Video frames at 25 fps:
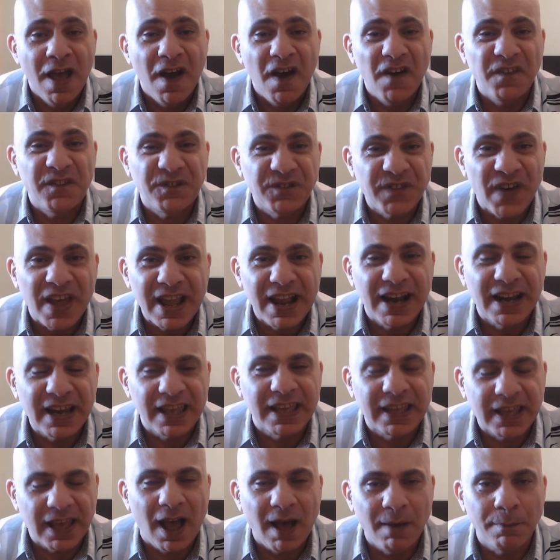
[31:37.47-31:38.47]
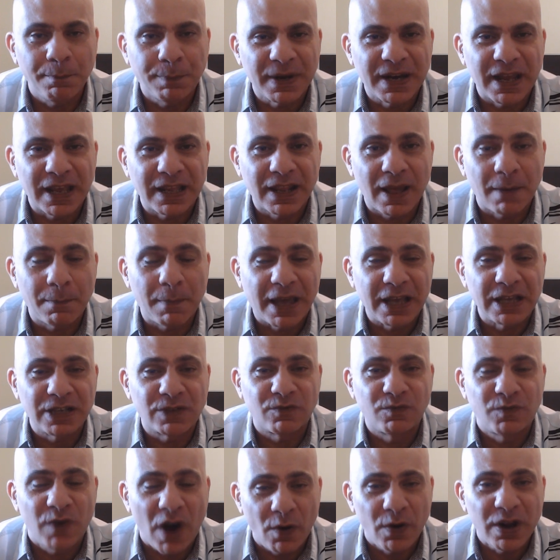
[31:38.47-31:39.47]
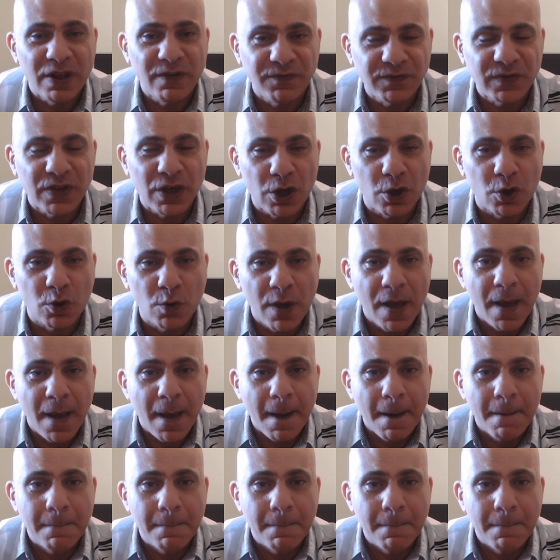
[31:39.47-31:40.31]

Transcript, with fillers: a failing company that makes very few